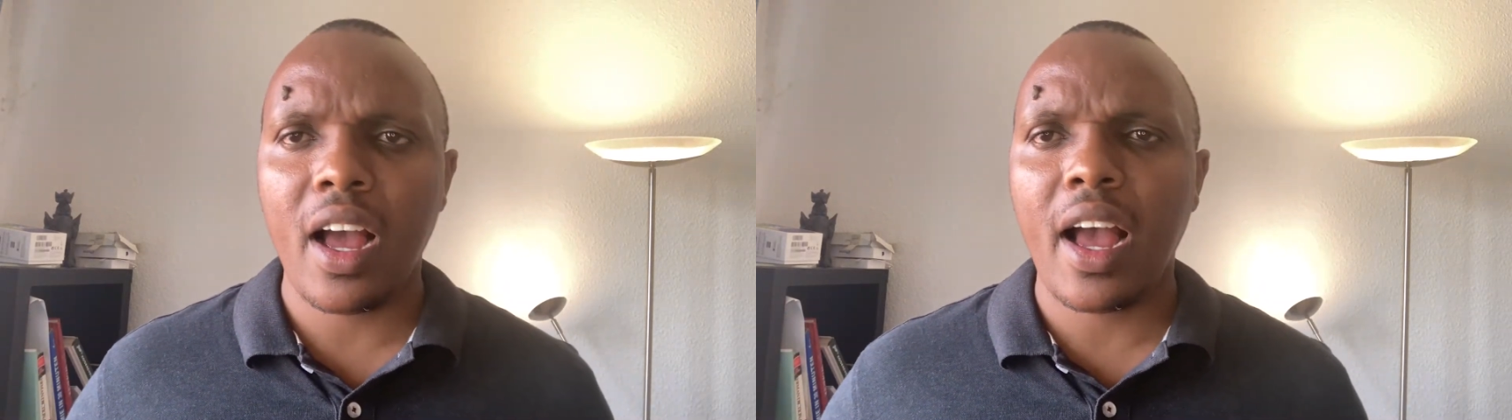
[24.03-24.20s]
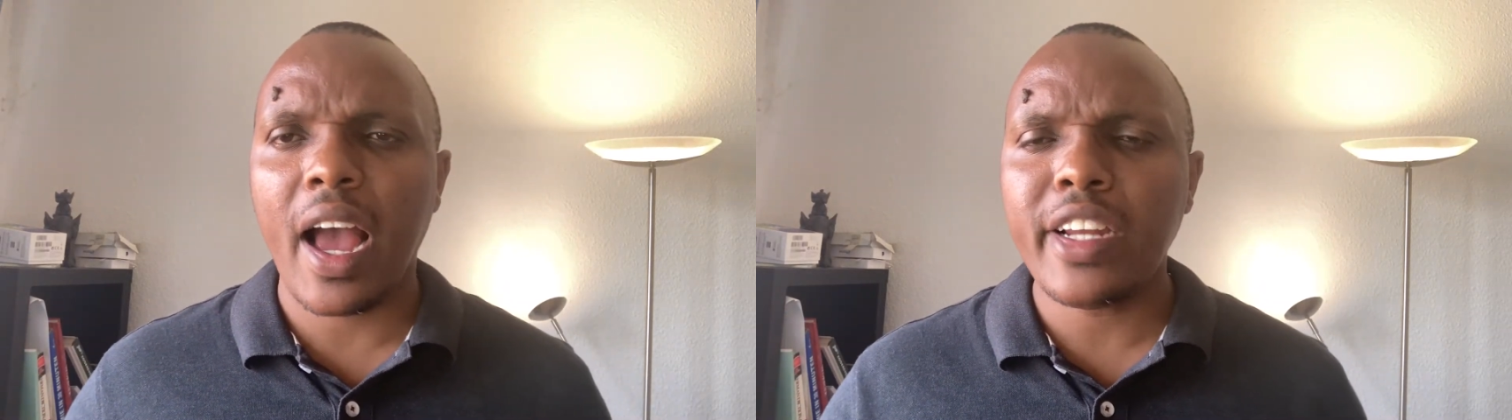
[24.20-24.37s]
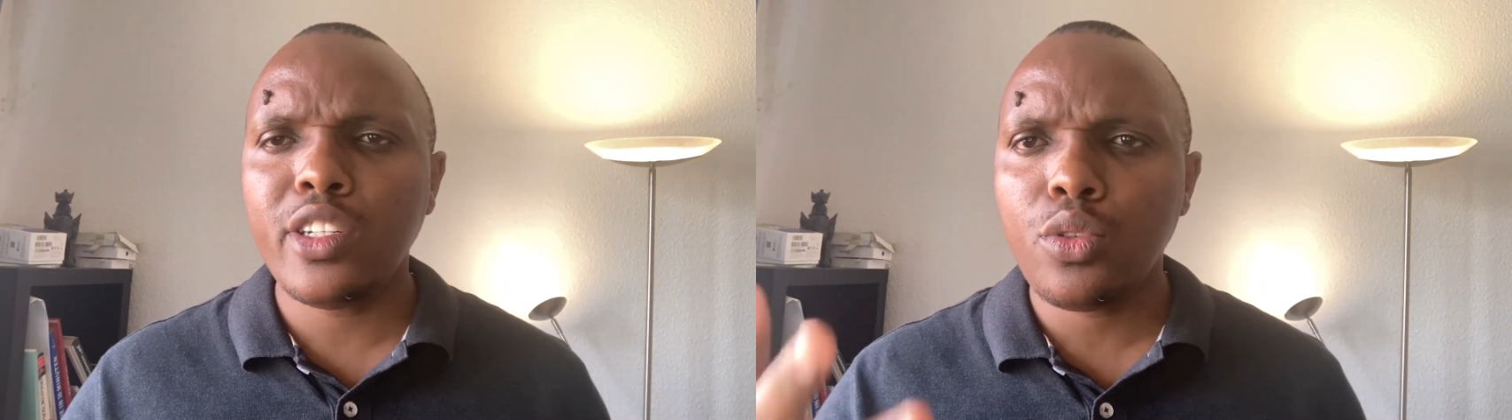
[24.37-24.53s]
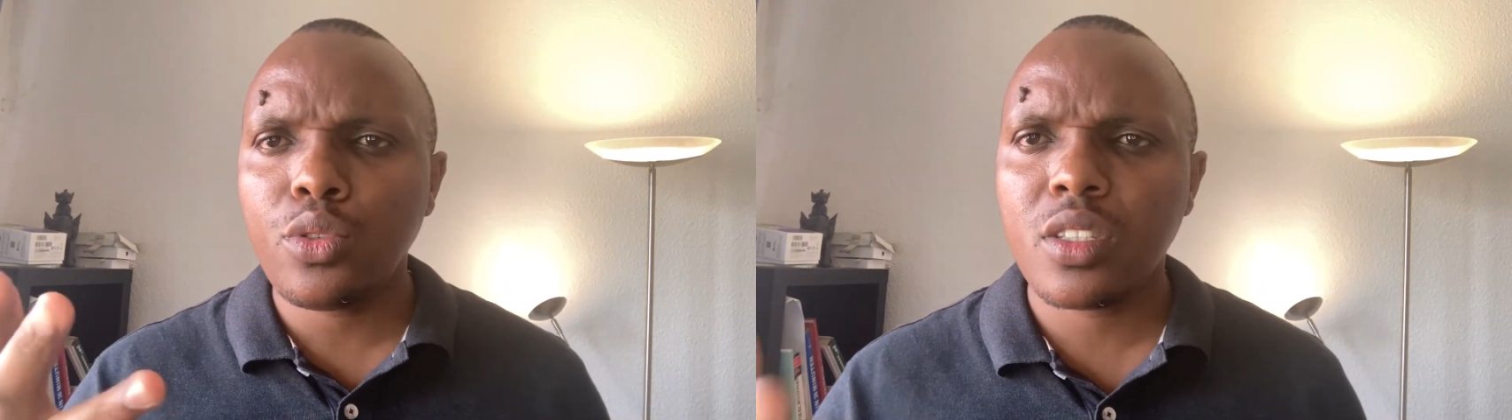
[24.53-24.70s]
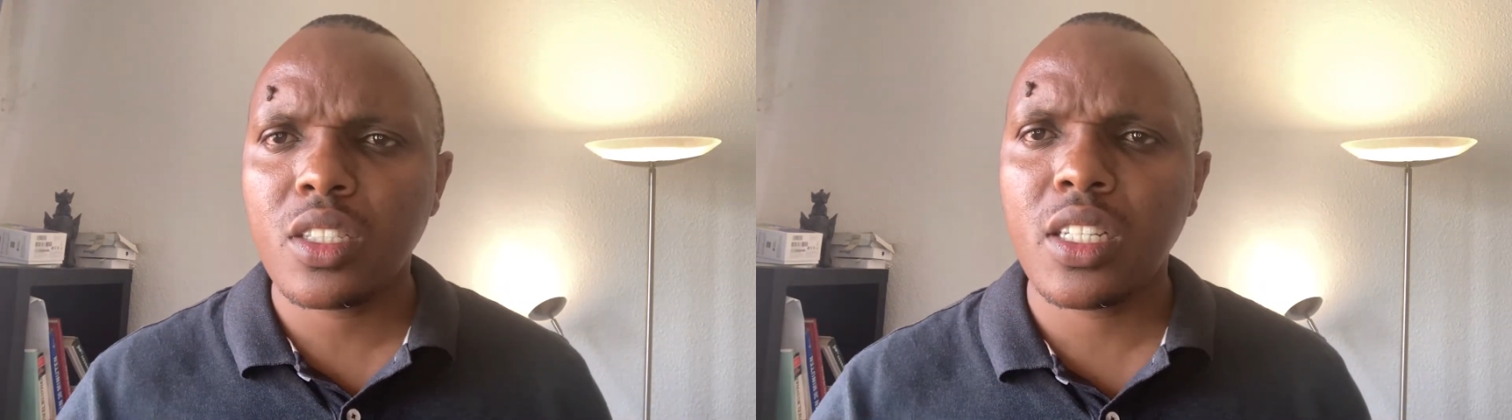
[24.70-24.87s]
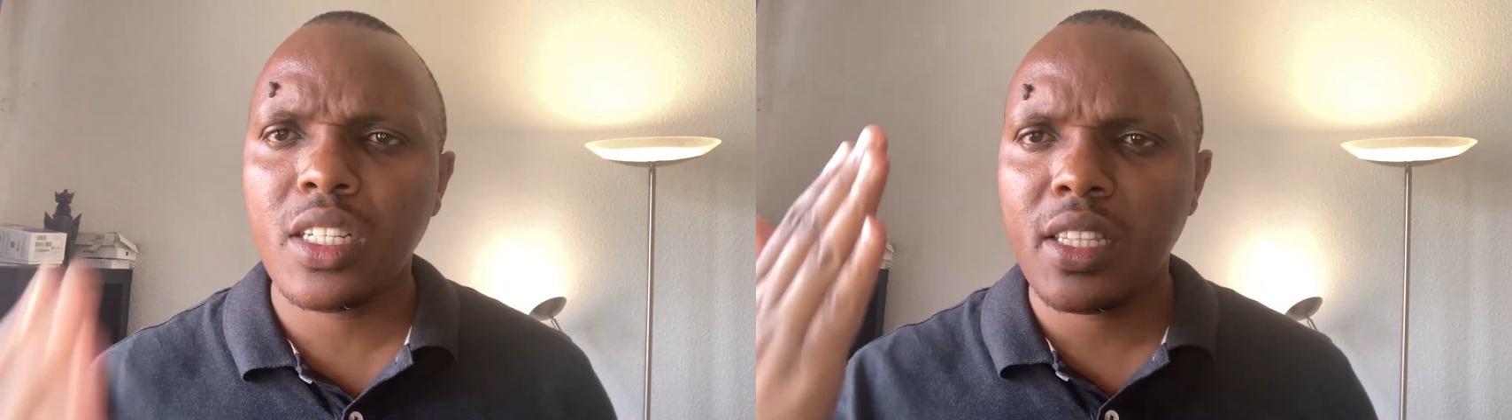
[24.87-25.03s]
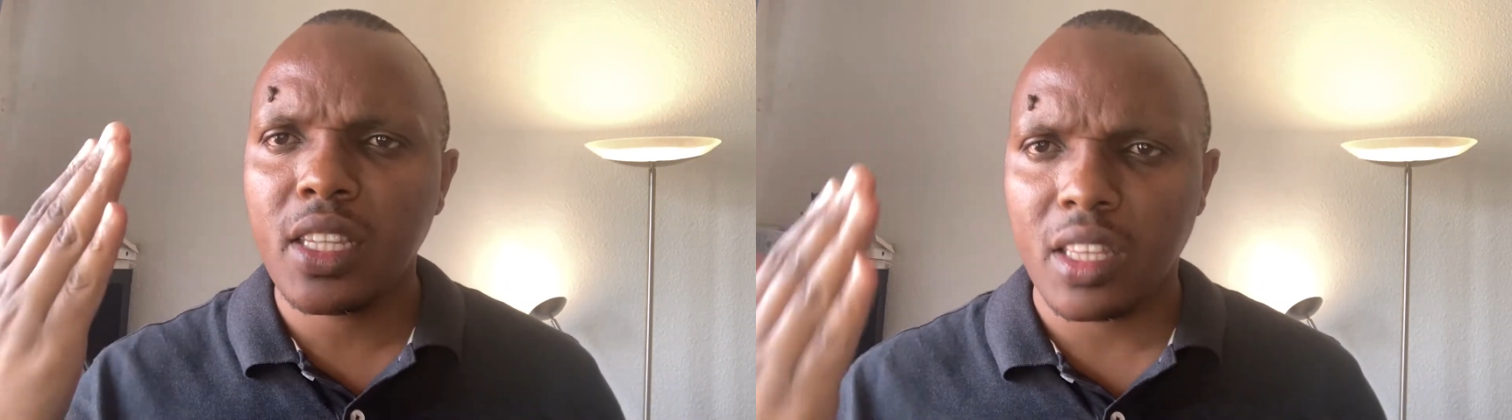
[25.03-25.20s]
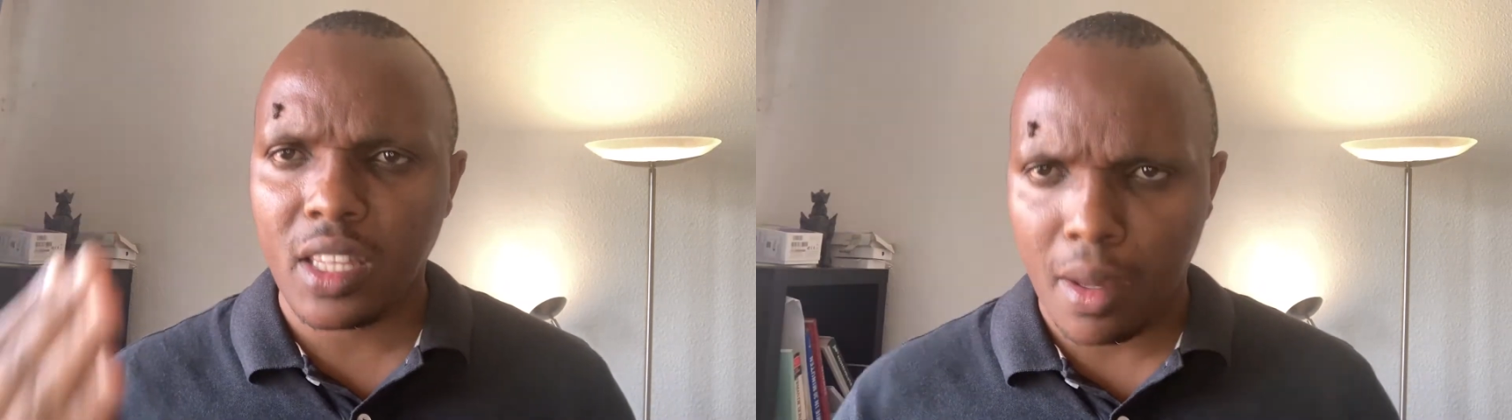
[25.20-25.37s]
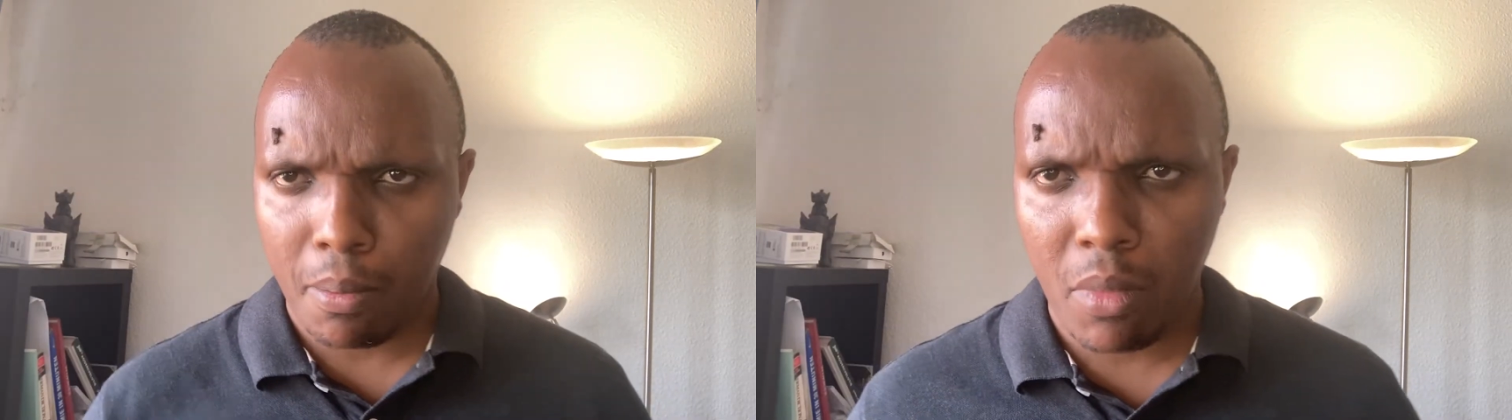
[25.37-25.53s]
and you see
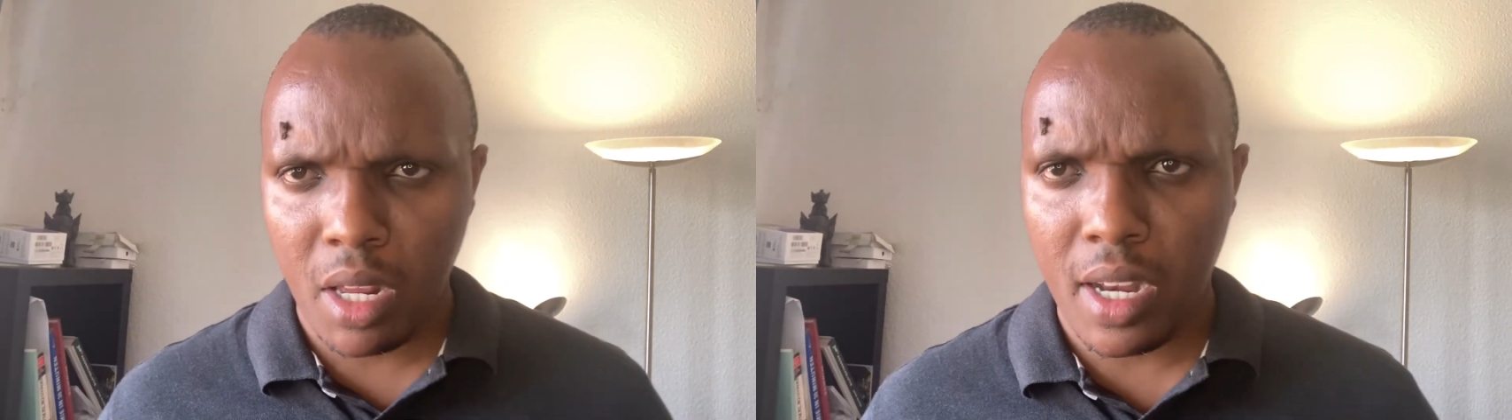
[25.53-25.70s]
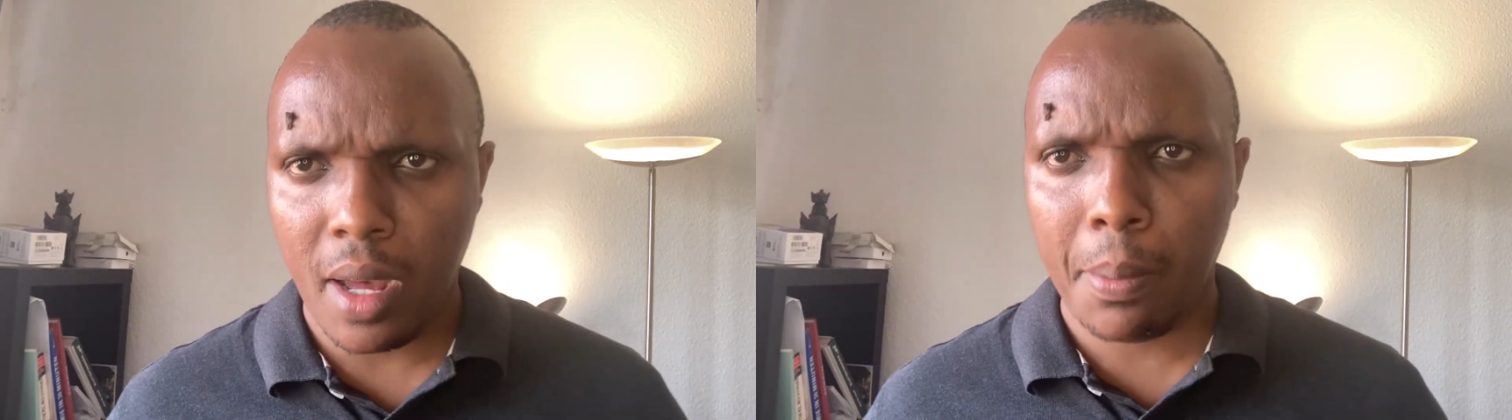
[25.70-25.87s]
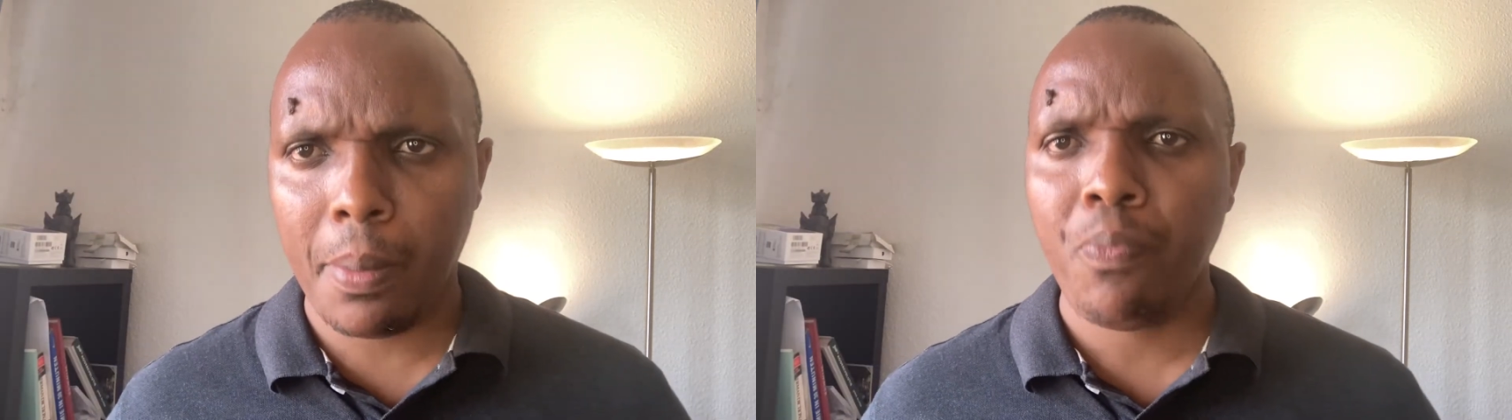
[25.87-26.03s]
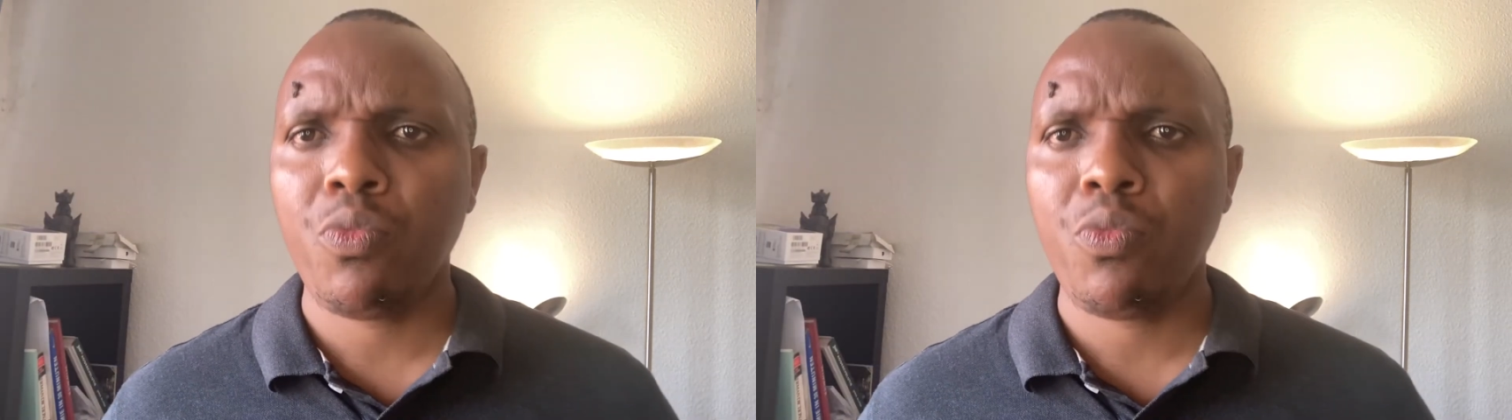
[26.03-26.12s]
that they're made up,